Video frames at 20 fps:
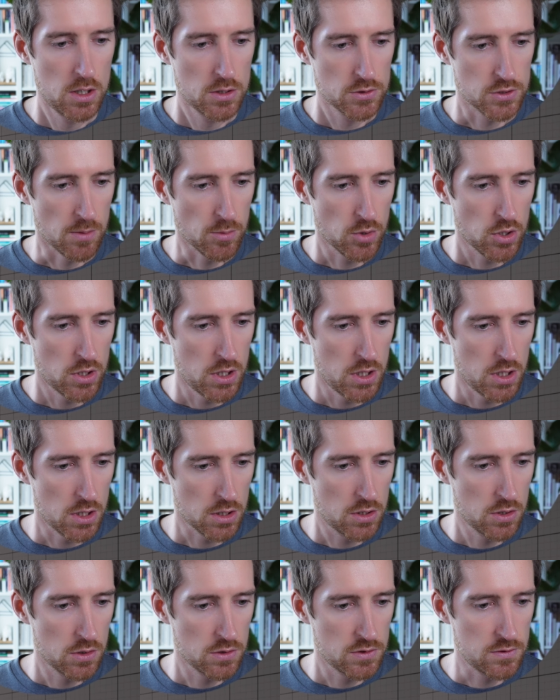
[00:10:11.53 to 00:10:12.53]
So I'm
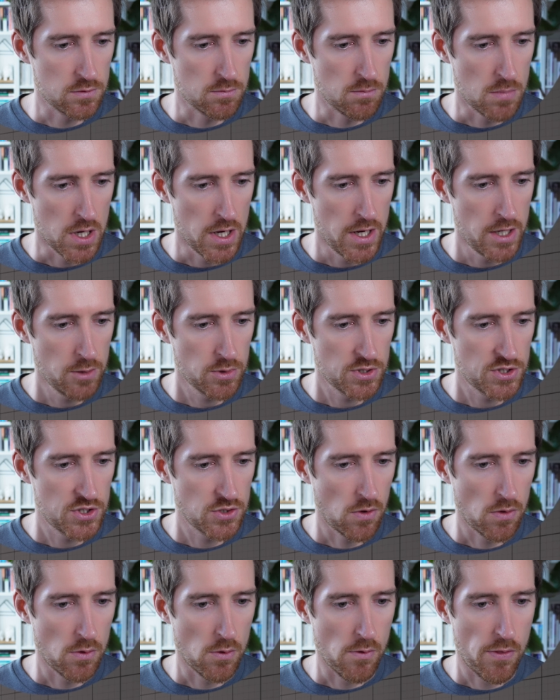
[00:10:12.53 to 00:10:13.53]
gonna go to mine, which
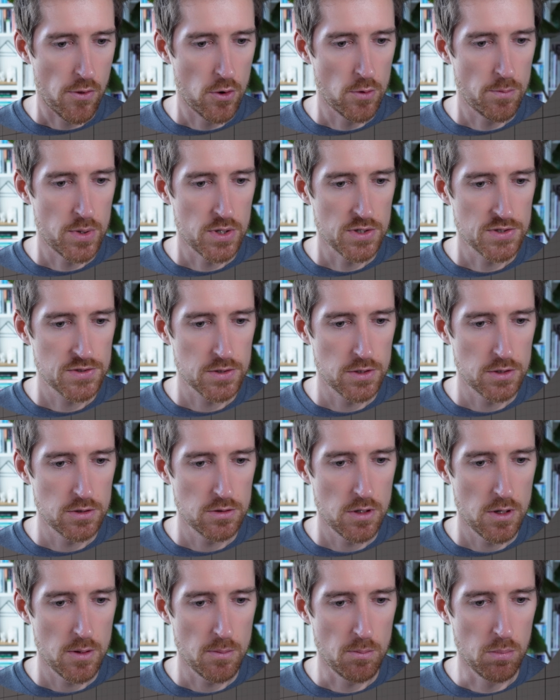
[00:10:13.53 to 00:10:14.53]
is under
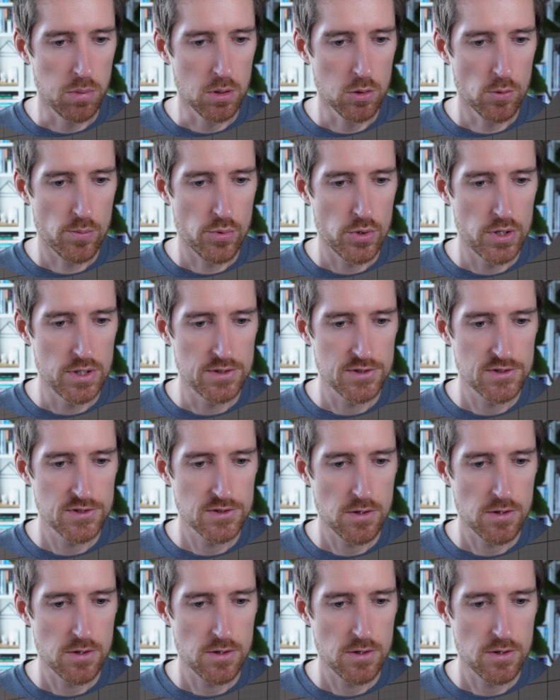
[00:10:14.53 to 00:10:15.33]
third-person blueprints,